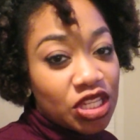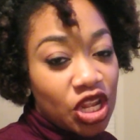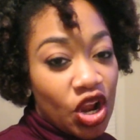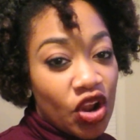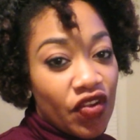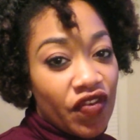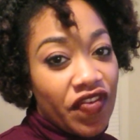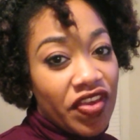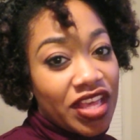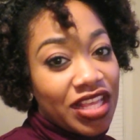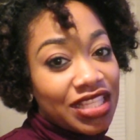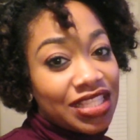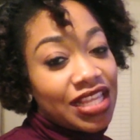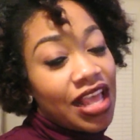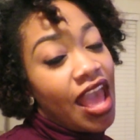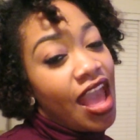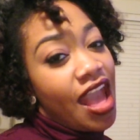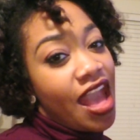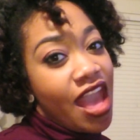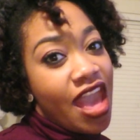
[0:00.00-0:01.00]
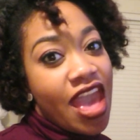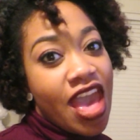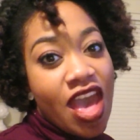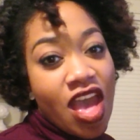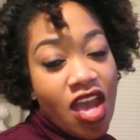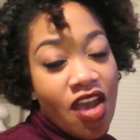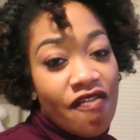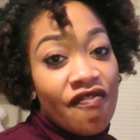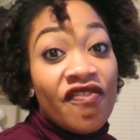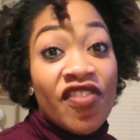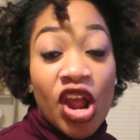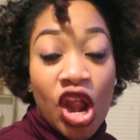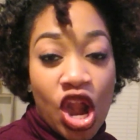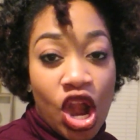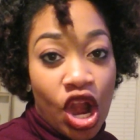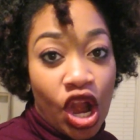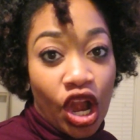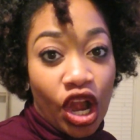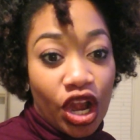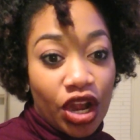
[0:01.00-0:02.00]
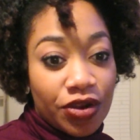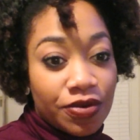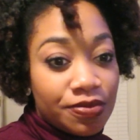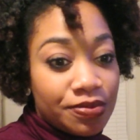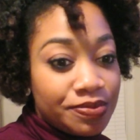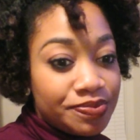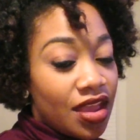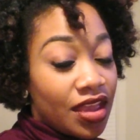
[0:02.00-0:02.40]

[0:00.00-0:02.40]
service ever.